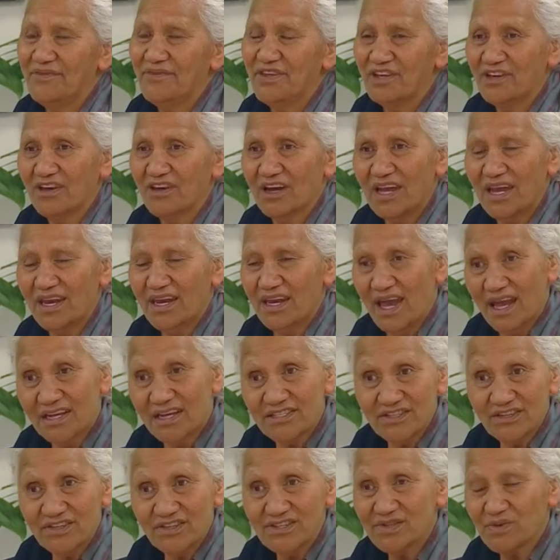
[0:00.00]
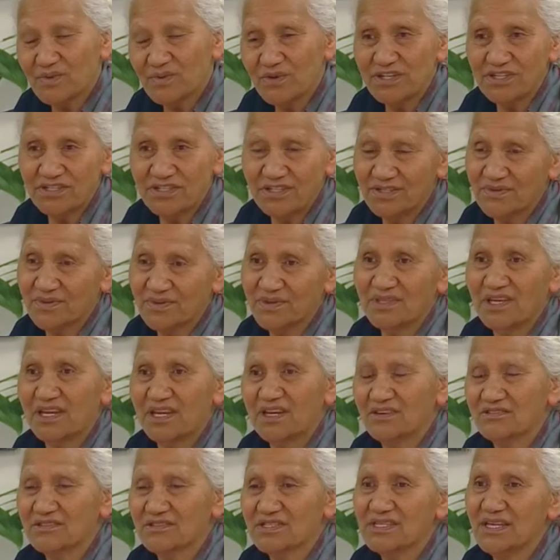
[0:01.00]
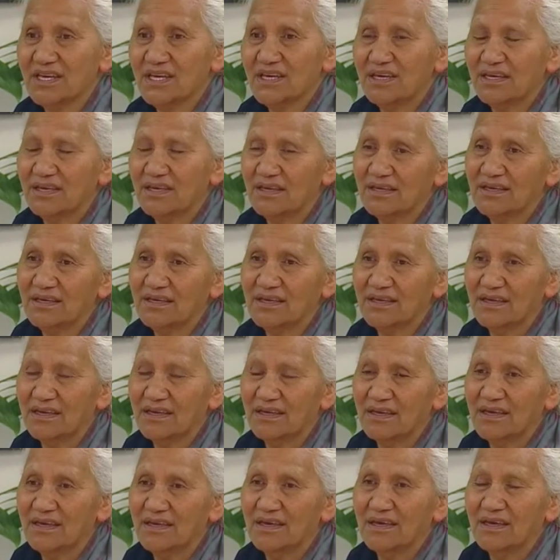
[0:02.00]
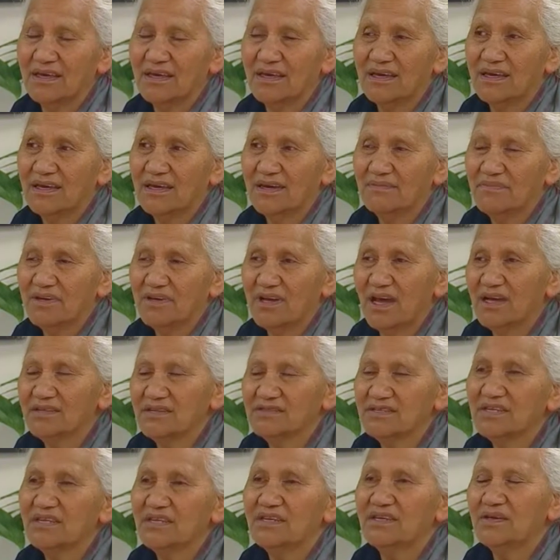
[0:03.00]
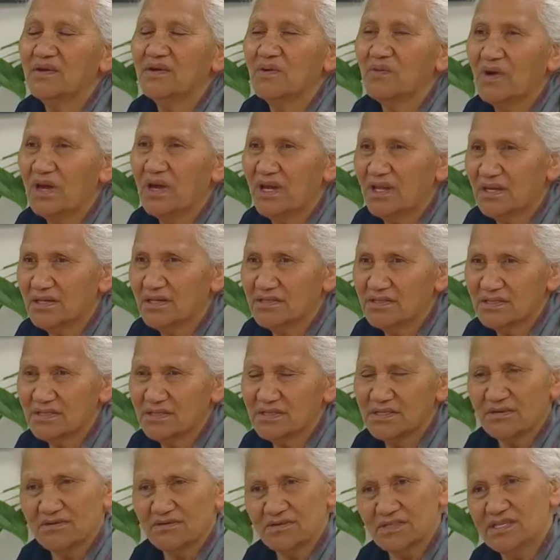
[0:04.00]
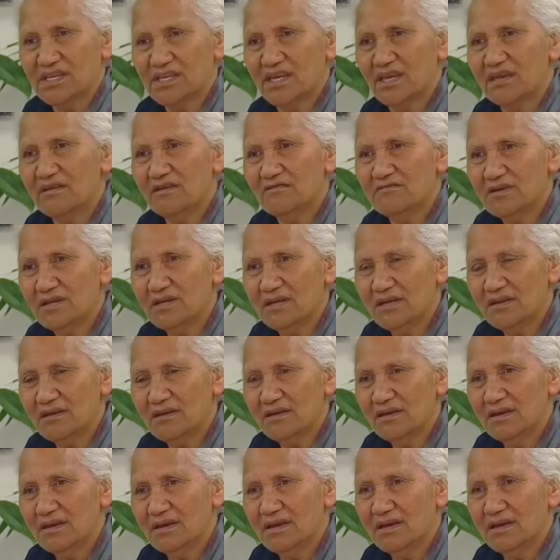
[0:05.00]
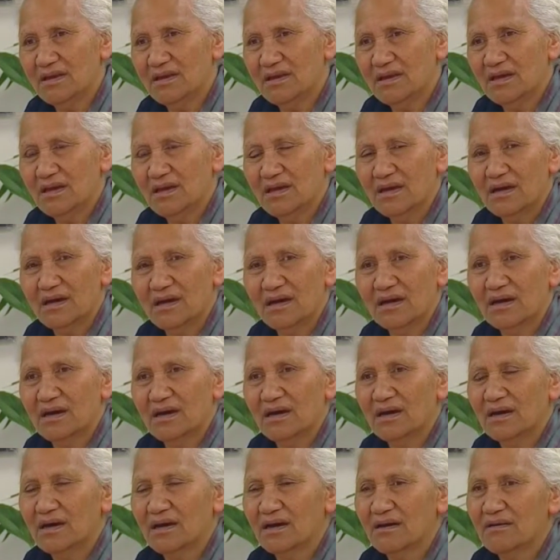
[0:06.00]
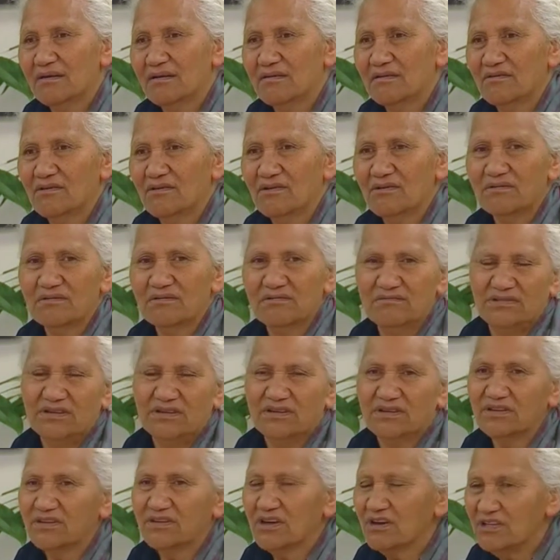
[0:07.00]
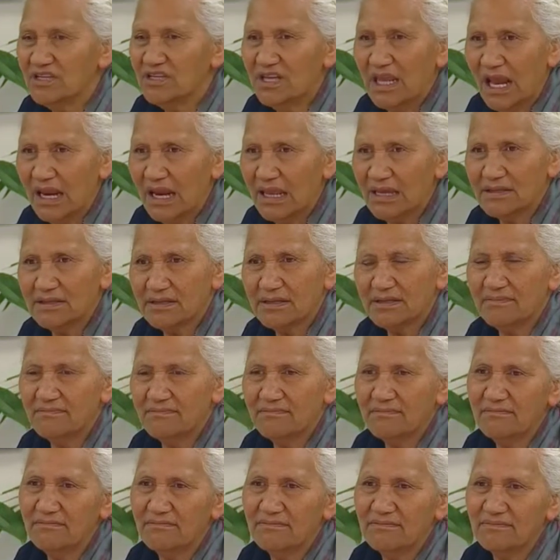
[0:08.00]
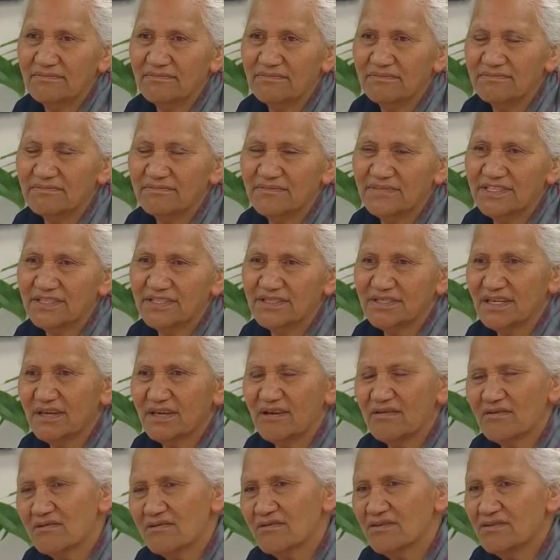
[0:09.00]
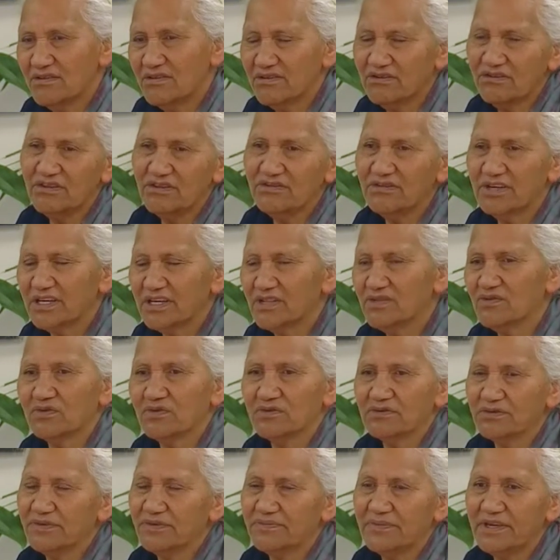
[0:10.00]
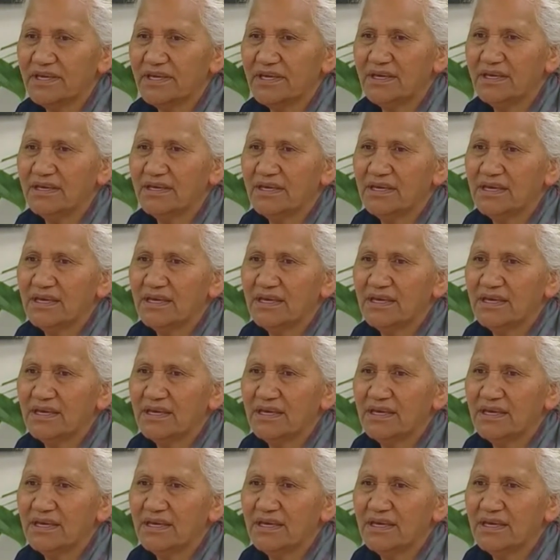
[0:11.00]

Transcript: you know, and ask those questions, what they're not saying. But ask it in a way that it's not scary, uh, or, you know, don't yell at them. Just say, oh, you know, you can talk to me.